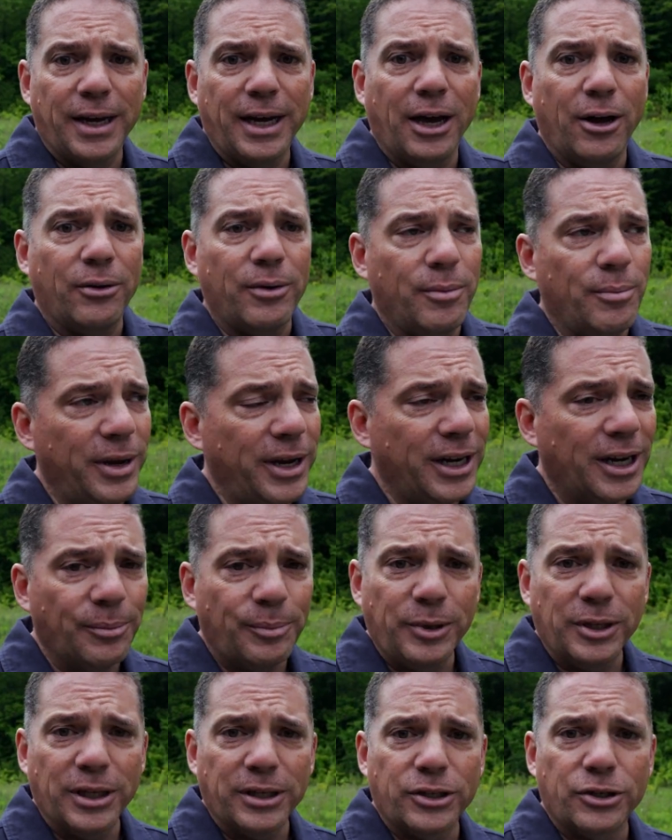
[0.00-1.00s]
Now, it may not
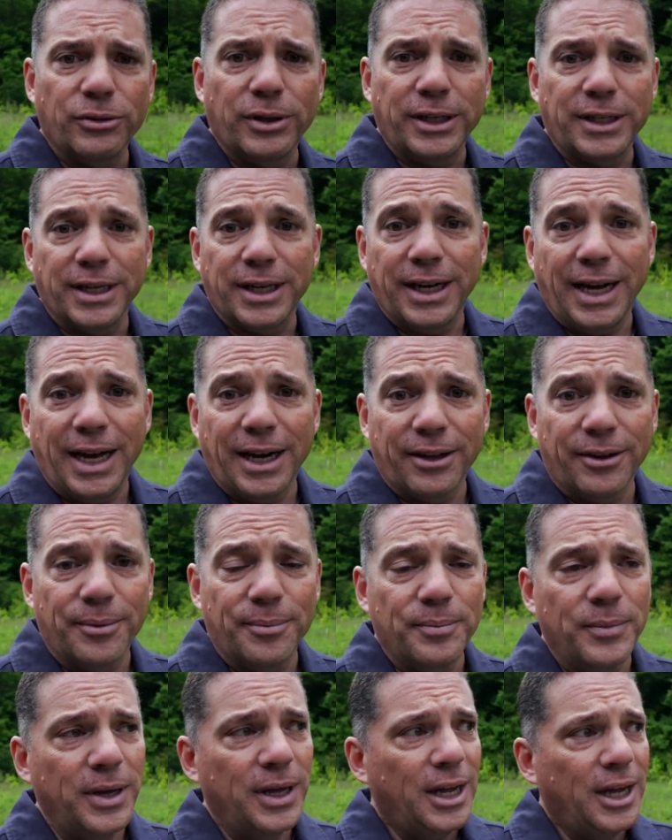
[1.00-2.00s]
be too late to get out of
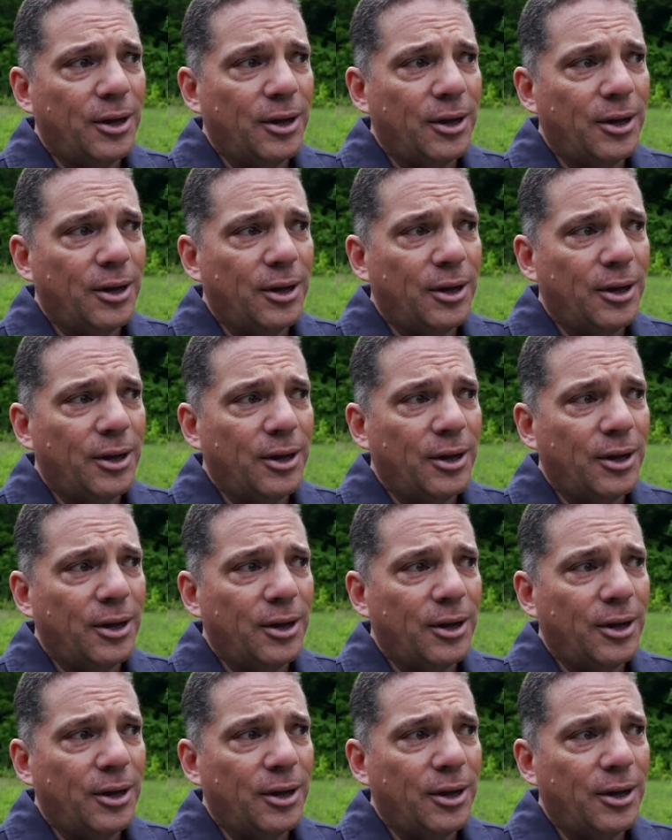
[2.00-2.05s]
them,